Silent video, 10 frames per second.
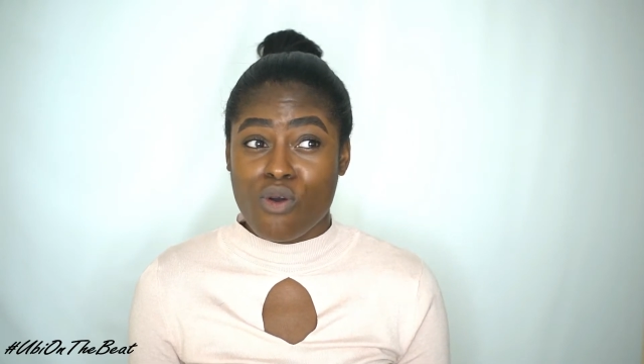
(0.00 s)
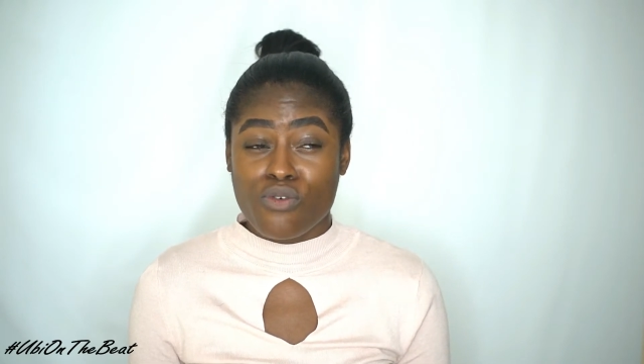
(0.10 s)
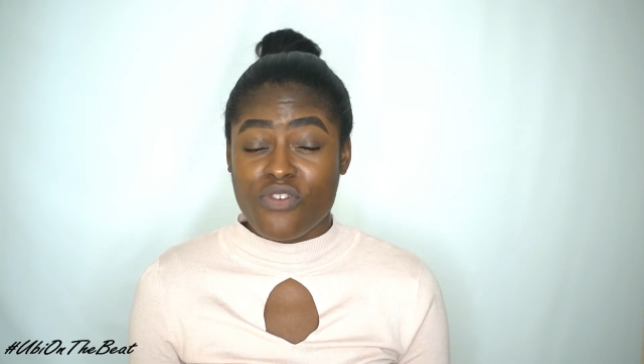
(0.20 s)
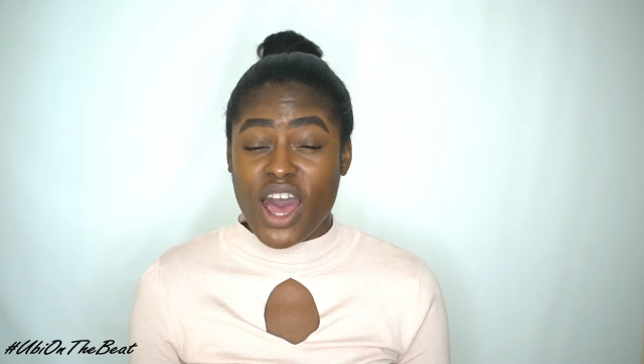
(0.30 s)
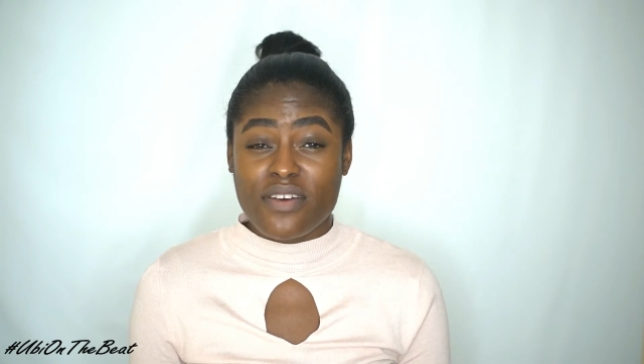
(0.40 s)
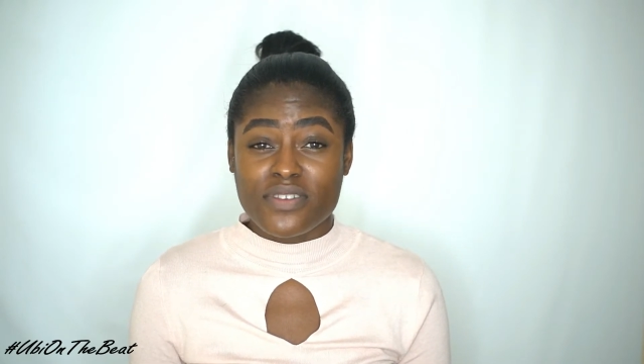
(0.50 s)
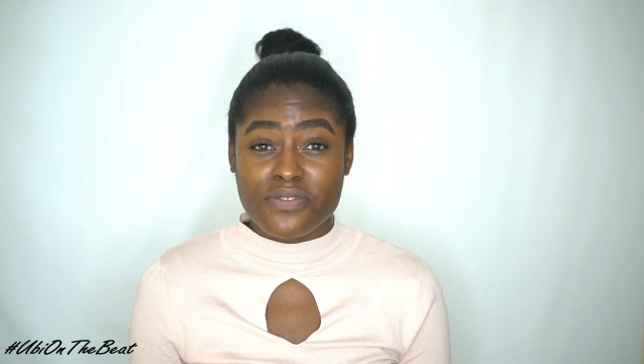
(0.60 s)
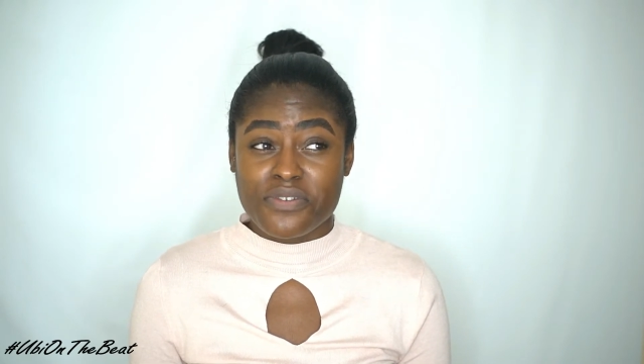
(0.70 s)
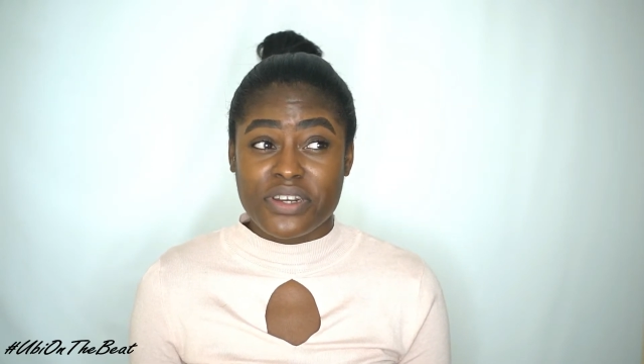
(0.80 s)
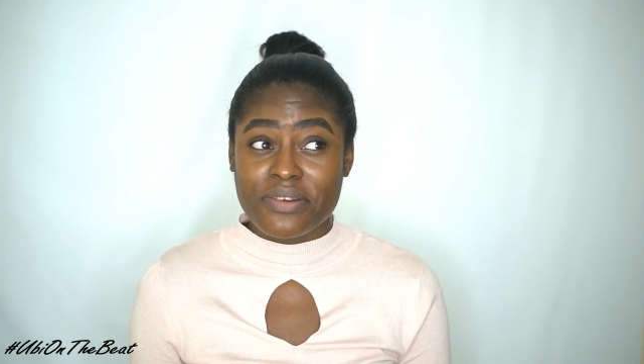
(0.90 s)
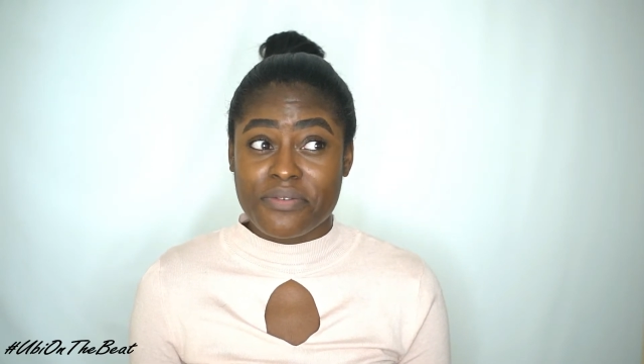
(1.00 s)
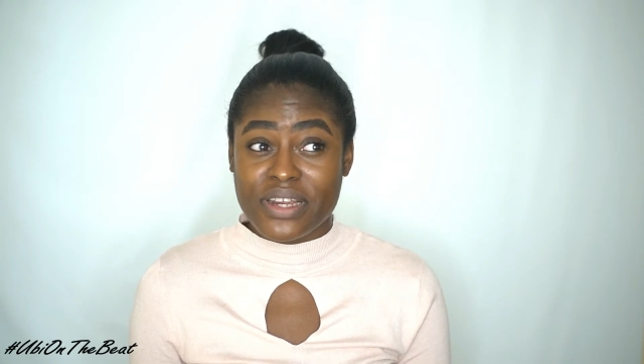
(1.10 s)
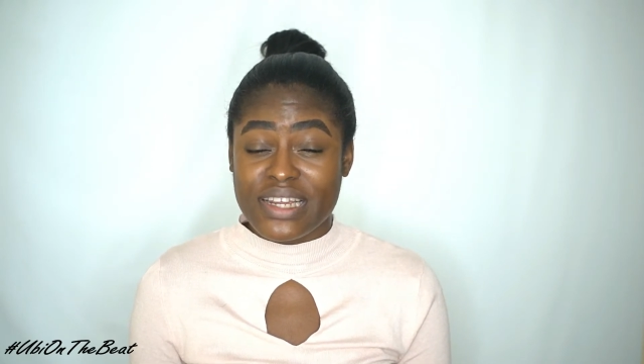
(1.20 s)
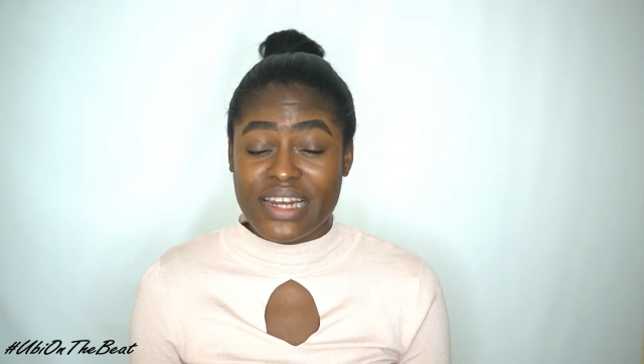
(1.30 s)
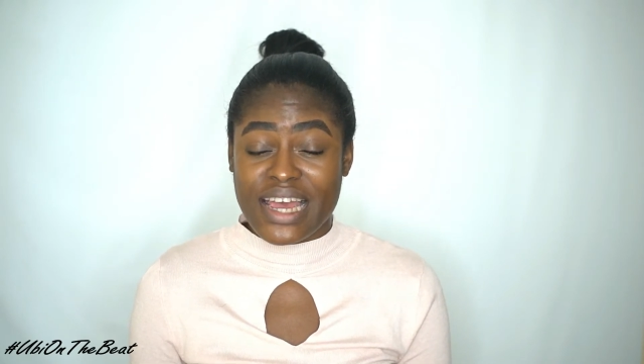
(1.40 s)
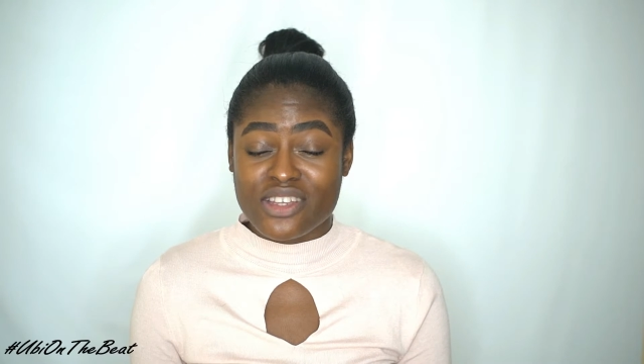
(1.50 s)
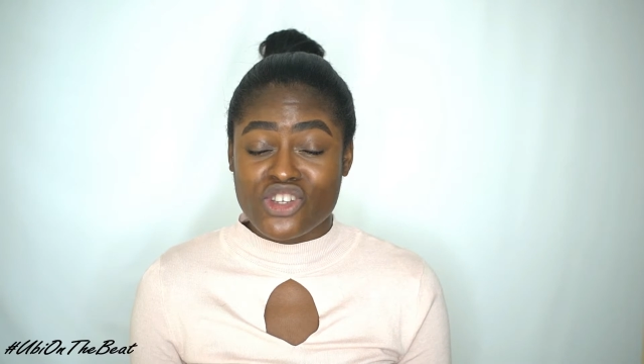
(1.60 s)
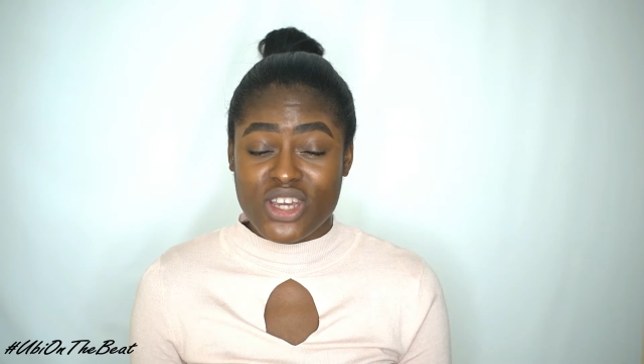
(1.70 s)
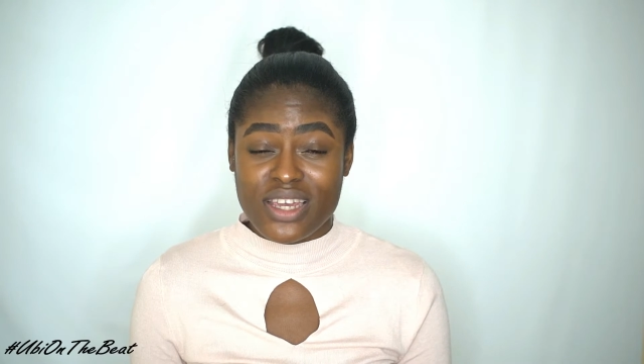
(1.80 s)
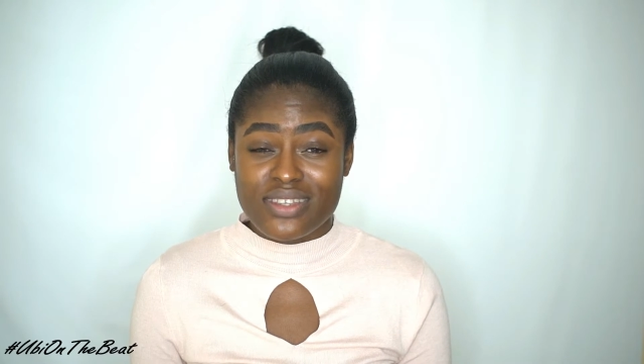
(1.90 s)
5 different really light
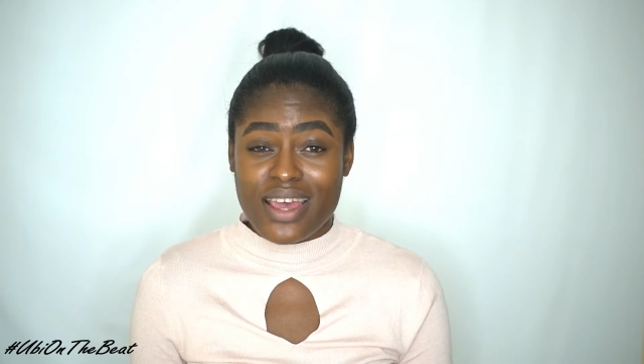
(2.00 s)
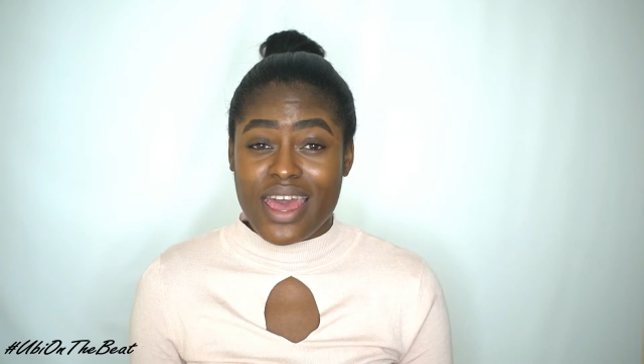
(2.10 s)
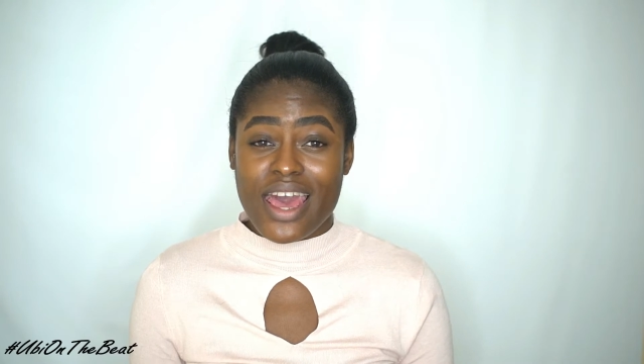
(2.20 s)
shades.